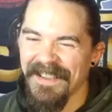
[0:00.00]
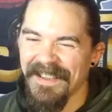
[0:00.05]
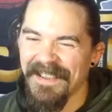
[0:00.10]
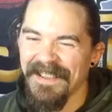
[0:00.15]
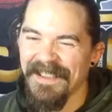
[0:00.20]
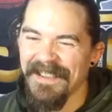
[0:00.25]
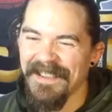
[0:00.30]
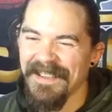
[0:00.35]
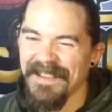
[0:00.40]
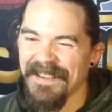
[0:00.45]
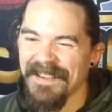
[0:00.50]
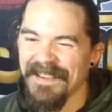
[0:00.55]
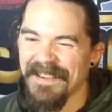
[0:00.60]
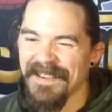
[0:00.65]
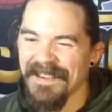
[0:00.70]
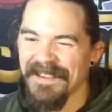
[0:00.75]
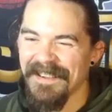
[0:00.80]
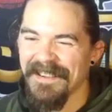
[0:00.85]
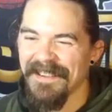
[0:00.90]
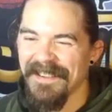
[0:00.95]
to an end
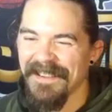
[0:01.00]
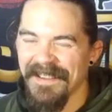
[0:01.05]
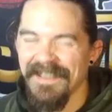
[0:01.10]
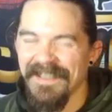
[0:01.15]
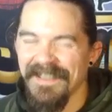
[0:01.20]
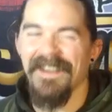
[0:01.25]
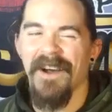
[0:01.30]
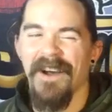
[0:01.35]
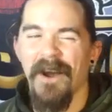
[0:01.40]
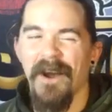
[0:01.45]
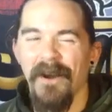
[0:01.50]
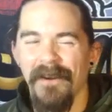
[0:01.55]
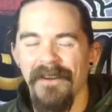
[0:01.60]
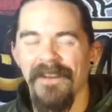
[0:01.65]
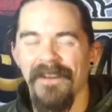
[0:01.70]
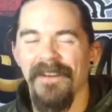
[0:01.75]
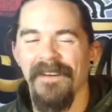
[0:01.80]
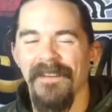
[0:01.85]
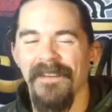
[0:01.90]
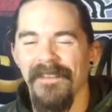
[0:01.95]
oh. after
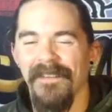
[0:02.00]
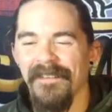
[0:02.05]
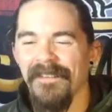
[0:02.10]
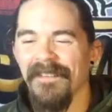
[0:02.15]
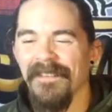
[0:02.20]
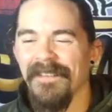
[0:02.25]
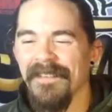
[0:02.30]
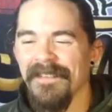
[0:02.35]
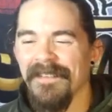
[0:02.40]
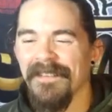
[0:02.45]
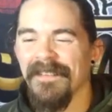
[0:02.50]
19 years.